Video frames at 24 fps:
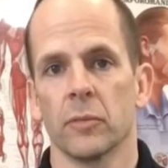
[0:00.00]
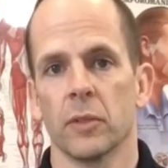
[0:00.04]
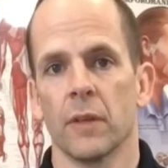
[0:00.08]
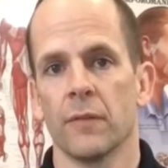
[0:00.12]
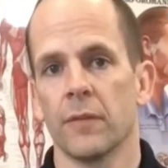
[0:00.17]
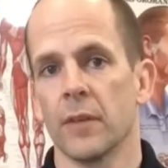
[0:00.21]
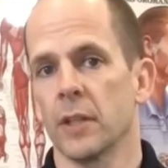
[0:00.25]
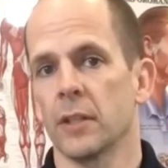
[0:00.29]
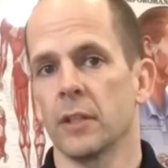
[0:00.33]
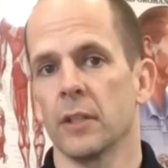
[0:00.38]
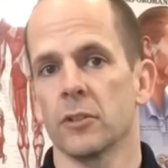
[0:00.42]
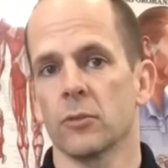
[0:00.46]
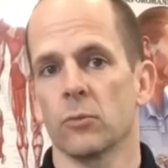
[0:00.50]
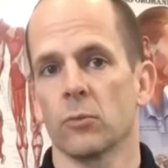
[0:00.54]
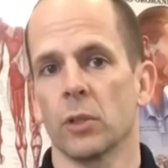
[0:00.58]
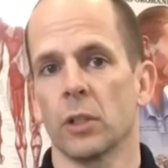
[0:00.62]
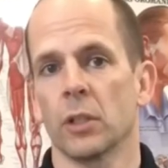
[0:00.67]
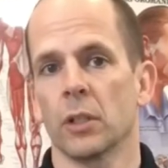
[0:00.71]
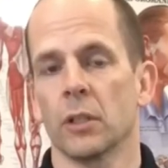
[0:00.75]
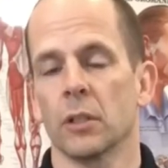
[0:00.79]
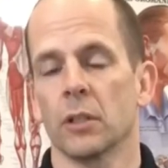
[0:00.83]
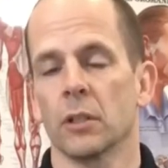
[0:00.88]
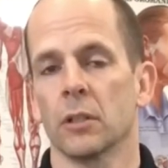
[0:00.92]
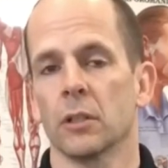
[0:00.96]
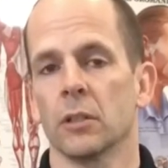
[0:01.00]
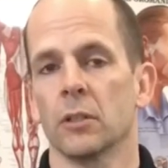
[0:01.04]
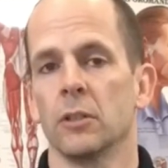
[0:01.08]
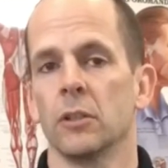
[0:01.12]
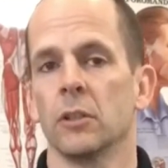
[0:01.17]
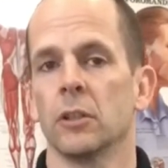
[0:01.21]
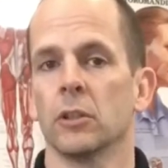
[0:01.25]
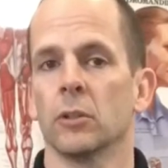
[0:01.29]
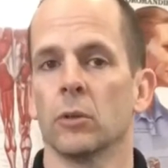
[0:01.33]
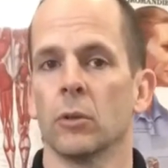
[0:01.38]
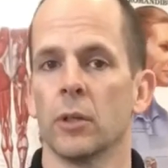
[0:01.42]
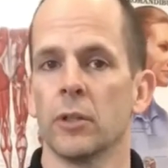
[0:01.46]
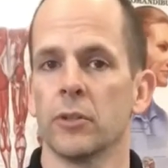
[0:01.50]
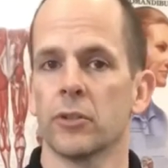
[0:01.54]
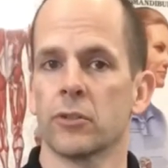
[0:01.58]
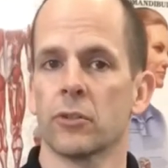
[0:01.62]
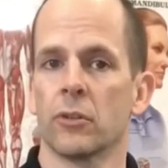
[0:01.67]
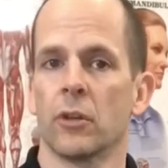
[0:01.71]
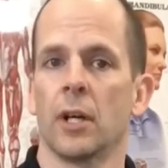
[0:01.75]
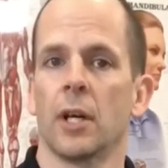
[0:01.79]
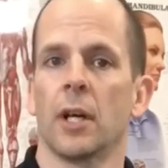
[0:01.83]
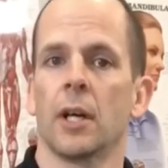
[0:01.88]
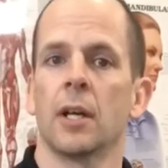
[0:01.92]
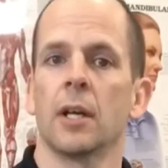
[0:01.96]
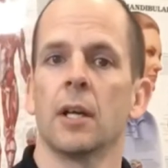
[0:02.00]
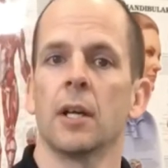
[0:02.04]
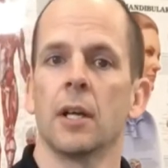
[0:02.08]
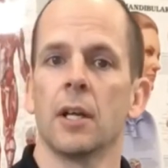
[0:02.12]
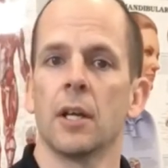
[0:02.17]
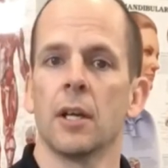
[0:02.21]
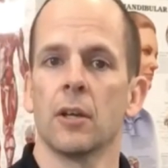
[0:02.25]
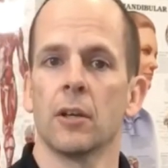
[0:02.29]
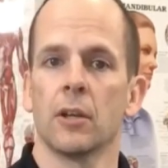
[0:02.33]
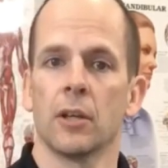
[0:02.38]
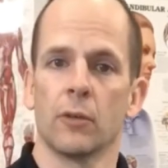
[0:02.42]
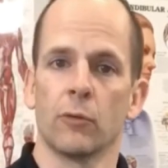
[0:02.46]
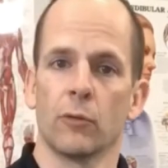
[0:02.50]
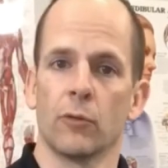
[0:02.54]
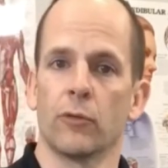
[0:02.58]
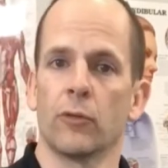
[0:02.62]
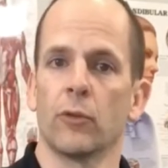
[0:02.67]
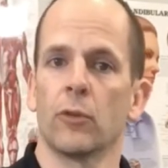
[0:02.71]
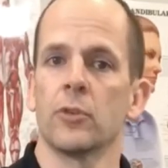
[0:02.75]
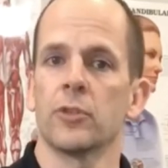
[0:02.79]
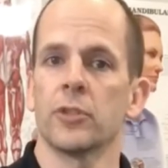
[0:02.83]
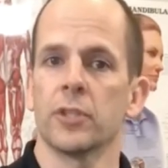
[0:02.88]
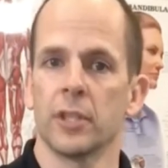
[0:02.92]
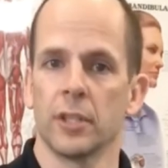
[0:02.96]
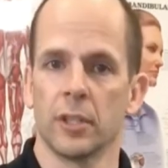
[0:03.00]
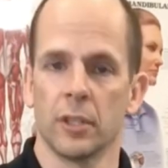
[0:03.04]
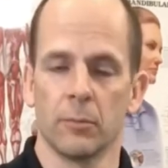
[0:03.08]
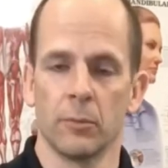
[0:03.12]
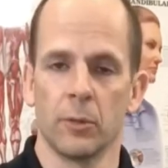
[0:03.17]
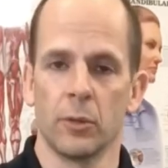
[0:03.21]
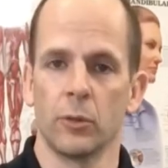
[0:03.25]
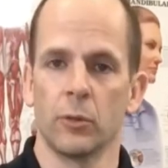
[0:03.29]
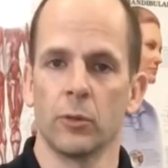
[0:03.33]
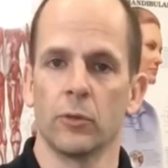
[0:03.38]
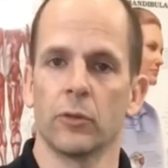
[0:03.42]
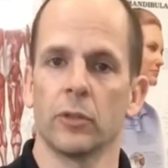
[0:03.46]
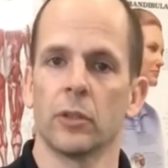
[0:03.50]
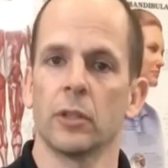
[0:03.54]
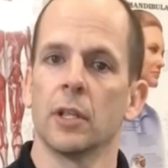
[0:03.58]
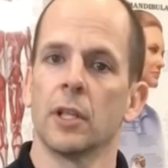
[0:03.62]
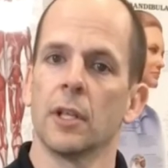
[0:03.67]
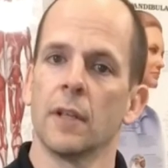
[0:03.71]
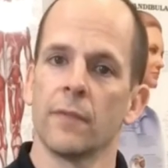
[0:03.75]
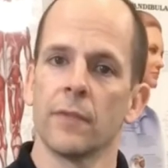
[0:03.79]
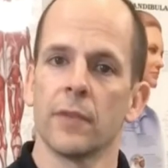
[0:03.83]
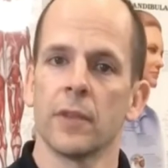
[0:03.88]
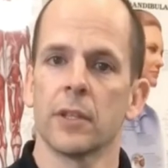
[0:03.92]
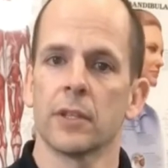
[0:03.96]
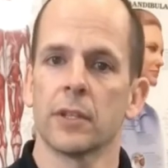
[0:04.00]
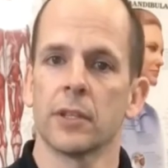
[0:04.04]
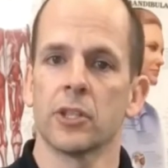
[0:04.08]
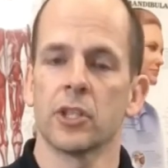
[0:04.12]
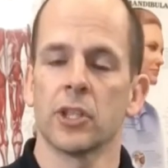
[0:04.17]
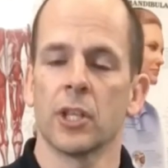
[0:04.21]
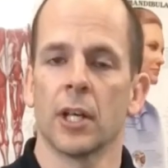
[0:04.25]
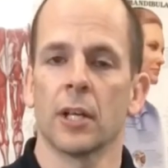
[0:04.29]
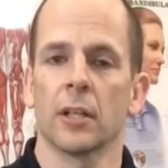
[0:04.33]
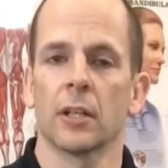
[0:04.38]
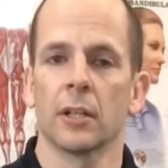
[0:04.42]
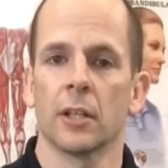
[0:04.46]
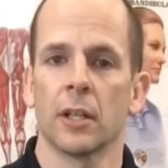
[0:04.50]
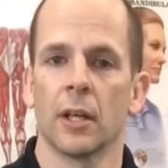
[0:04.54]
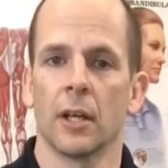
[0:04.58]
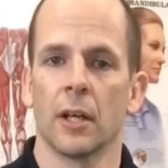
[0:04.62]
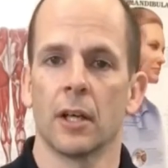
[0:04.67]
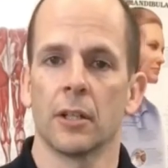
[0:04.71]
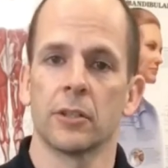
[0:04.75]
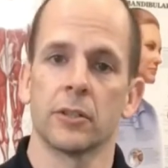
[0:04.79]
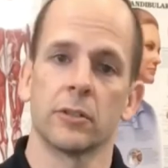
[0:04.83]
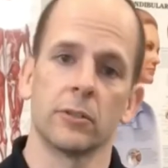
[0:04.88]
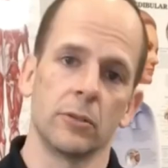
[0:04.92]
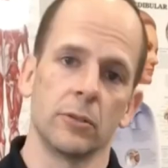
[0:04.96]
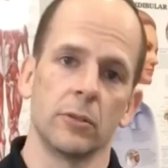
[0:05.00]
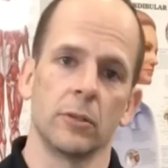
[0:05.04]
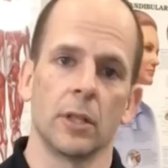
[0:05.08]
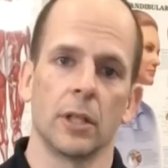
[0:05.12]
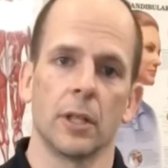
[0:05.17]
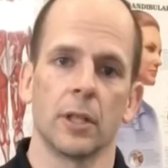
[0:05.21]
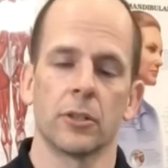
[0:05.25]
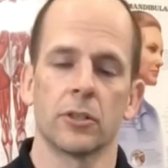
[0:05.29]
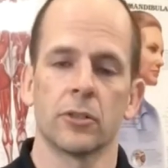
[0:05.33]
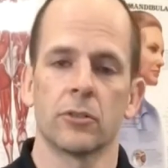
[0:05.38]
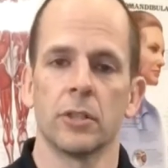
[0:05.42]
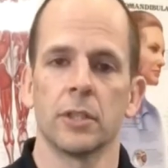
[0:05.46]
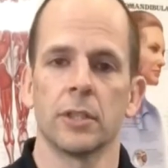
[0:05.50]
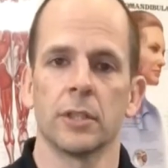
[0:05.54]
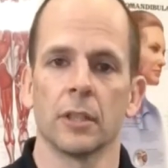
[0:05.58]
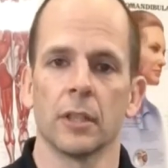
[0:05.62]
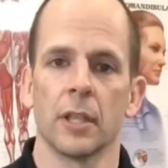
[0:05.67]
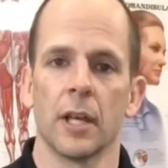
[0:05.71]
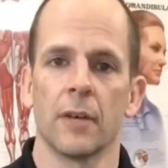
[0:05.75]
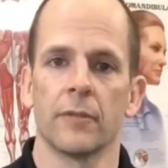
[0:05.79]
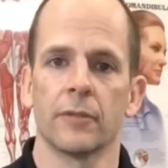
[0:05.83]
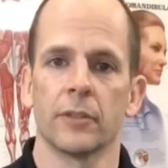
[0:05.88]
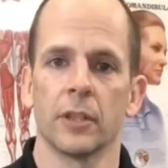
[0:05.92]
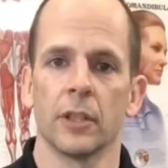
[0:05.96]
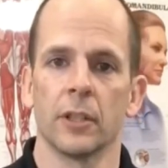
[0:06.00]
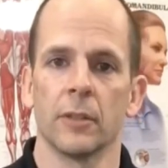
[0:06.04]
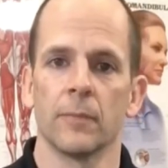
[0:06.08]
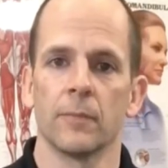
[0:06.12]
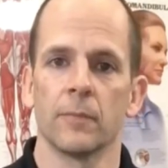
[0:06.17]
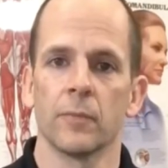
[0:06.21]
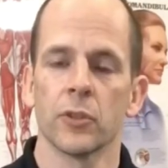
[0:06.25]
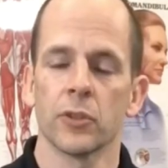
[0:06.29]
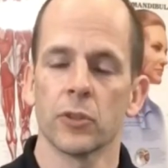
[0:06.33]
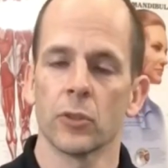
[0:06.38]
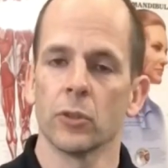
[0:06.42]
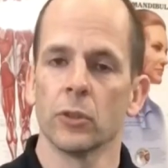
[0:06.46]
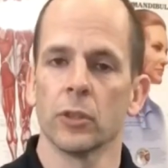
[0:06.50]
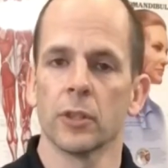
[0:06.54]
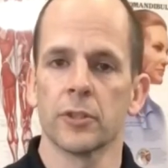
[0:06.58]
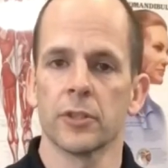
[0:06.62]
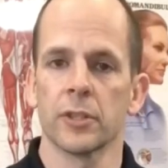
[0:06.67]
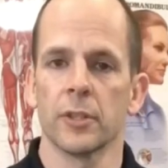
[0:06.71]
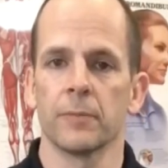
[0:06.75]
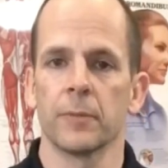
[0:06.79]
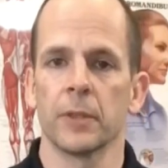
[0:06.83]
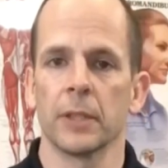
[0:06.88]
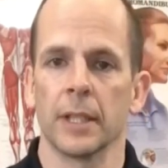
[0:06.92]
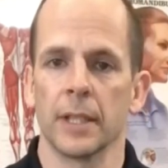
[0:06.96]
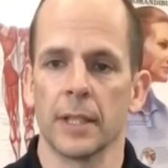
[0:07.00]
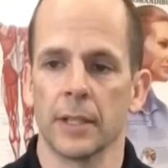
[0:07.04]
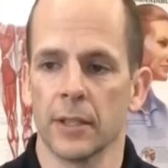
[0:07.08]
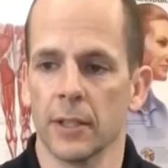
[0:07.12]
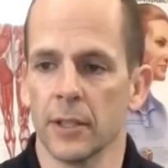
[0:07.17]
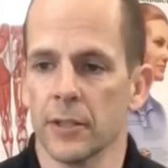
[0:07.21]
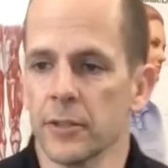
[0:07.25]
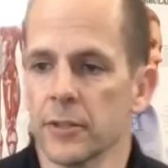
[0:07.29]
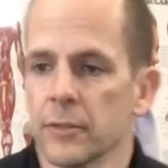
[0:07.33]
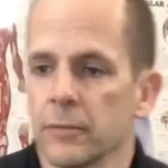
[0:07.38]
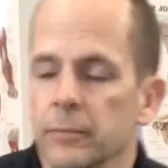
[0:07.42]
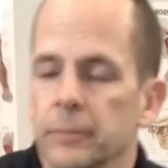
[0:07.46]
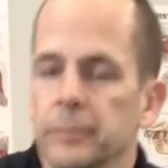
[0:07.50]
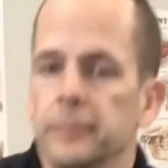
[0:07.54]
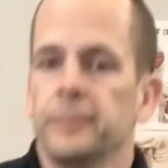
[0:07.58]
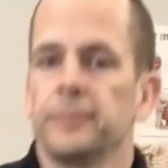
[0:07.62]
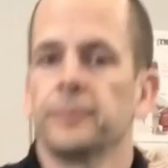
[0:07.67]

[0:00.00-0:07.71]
If that doesn't work, you can always try in reversing the maneuver to check treat the left ear. So it looks something like this.